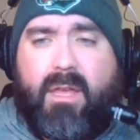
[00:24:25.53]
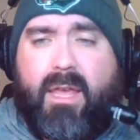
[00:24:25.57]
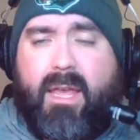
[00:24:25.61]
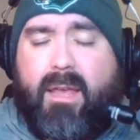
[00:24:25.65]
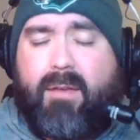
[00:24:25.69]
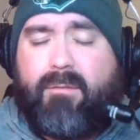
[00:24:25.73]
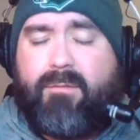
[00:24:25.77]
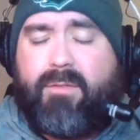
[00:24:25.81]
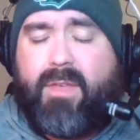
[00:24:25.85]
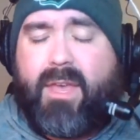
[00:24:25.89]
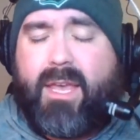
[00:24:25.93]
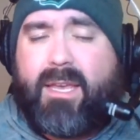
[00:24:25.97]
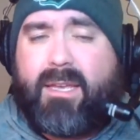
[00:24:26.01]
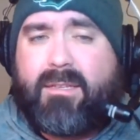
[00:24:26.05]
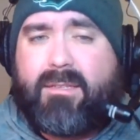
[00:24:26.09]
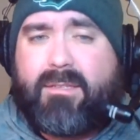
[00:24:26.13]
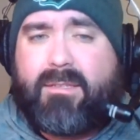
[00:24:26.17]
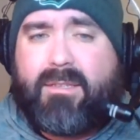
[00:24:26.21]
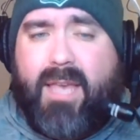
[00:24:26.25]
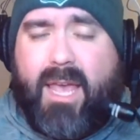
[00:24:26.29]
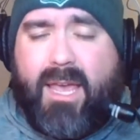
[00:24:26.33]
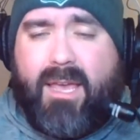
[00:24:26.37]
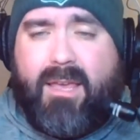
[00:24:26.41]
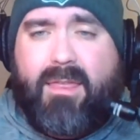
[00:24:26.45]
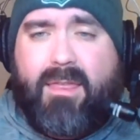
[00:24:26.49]
if they can
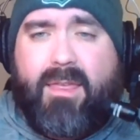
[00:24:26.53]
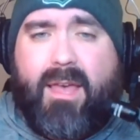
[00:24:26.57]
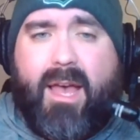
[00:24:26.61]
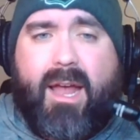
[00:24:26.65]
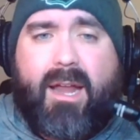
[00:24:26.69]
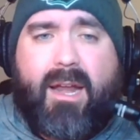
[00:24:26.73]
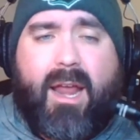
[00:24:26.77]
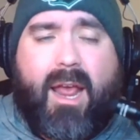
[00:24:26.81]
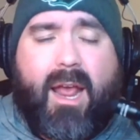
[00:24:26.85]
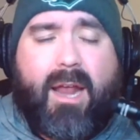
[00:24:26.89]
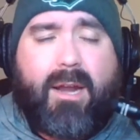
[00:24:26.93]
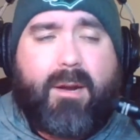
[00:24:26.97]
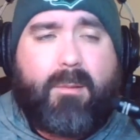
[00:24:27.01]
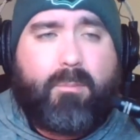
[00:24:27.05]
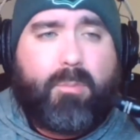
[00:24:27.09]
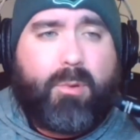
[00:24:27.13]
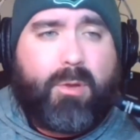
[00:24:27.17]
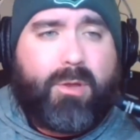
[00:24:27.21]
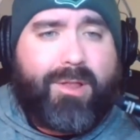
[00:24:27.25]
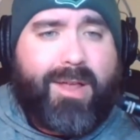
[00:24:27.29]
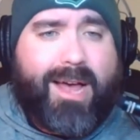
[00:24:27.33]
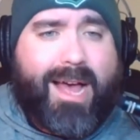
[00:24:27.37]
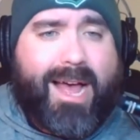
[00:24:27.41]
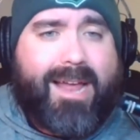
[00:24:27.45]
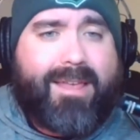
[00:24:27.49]
take that and
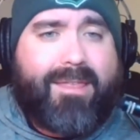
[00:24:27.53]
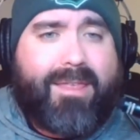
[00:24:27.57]
apply